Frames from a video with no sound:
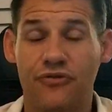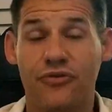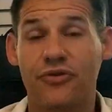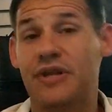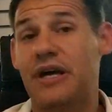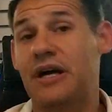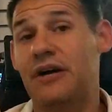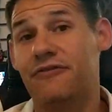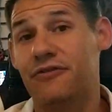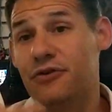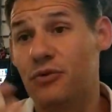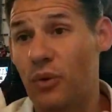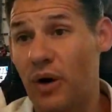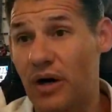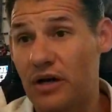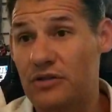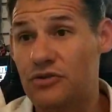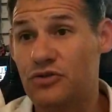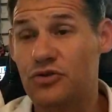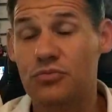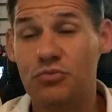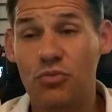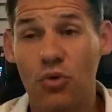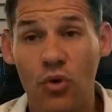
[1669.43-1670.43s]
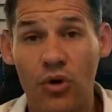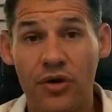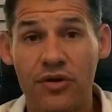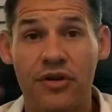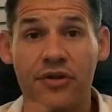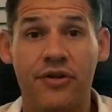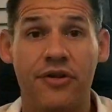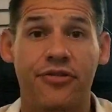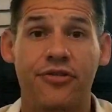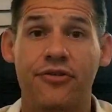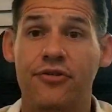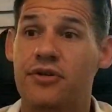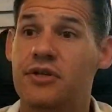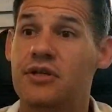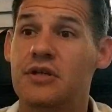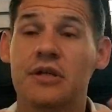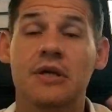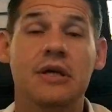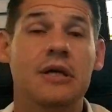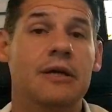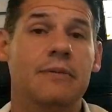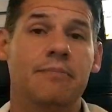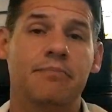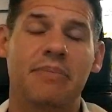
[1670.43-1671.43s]
Now, if you want to do more than the 30,
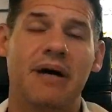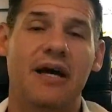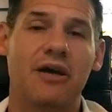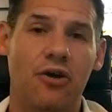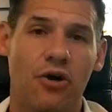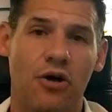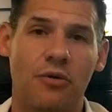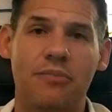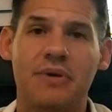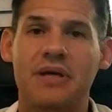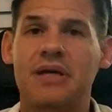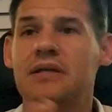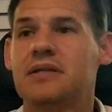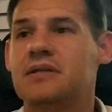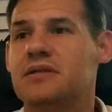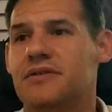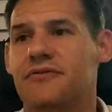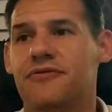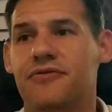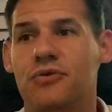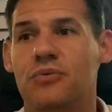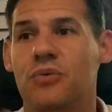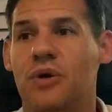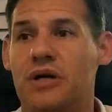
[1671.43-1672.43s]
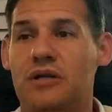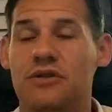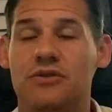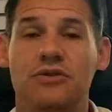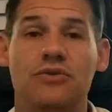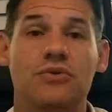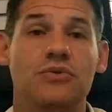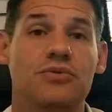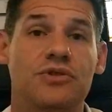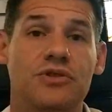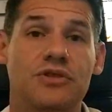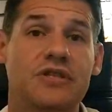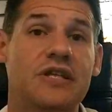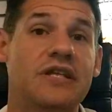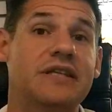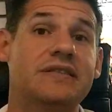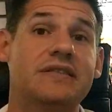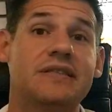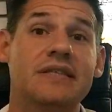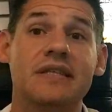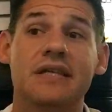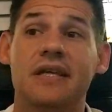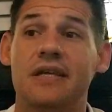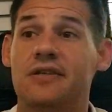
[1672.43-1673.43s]
by all means. If you want to do
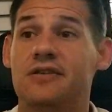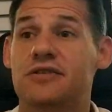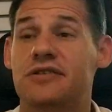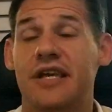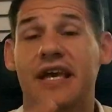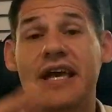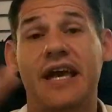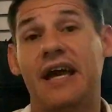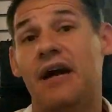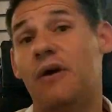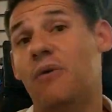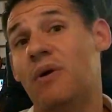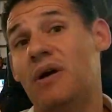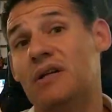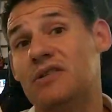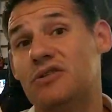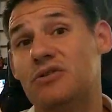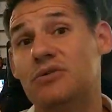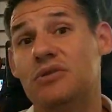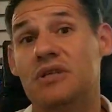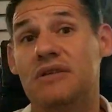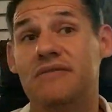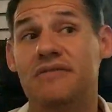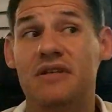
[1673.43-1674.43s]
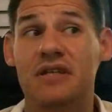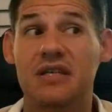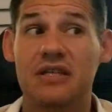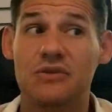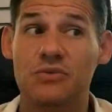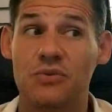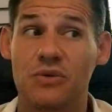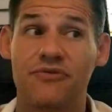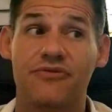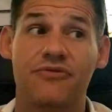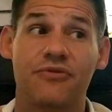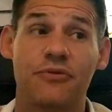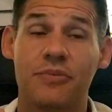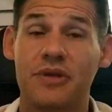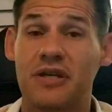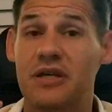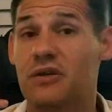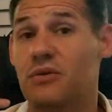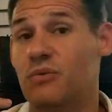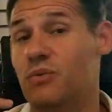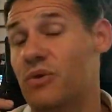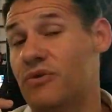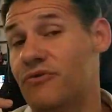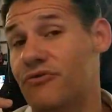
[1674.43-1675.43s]
60 and you say, hey, I want 2 DVDs, one for me
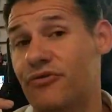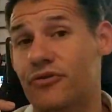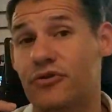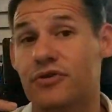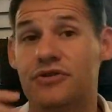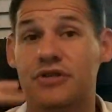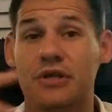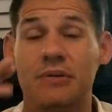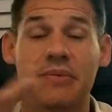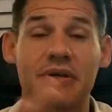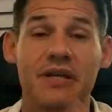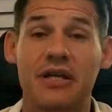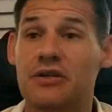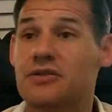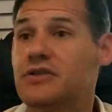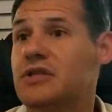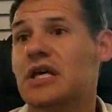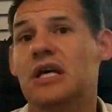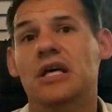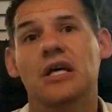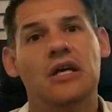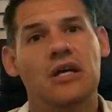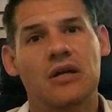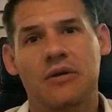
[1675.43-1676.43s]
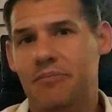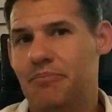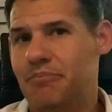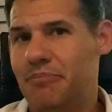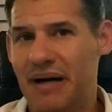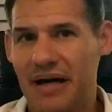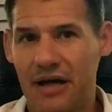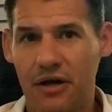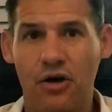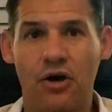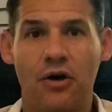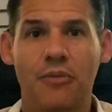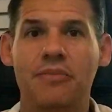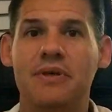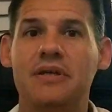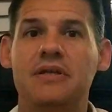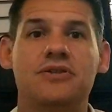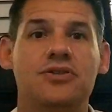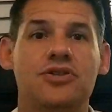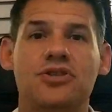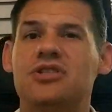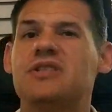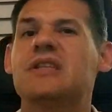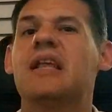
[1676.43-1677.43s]
and one for somebody else, by all means,
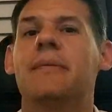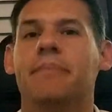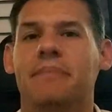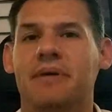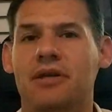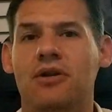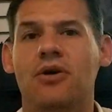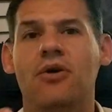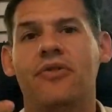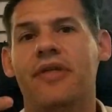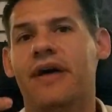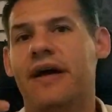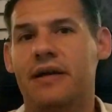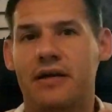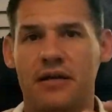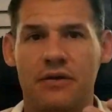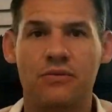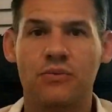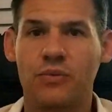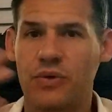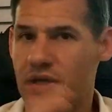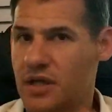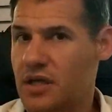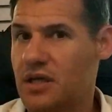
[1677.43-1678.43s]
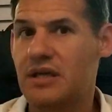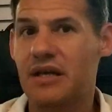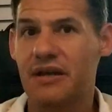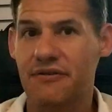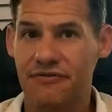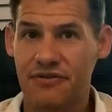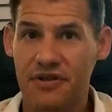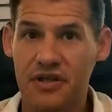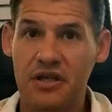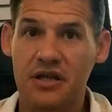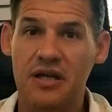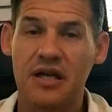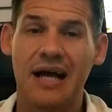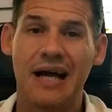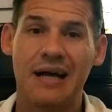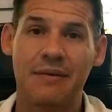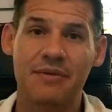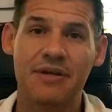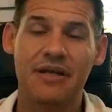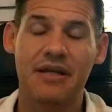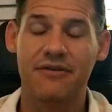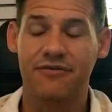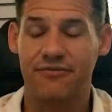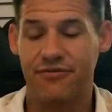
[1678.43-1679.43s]
just let me know that, and we can definitely
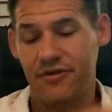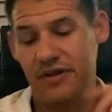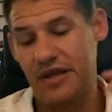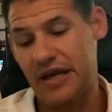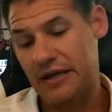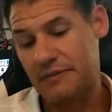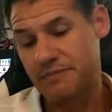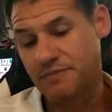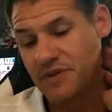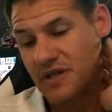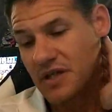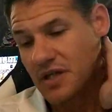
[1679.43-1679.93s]
accommodate for that.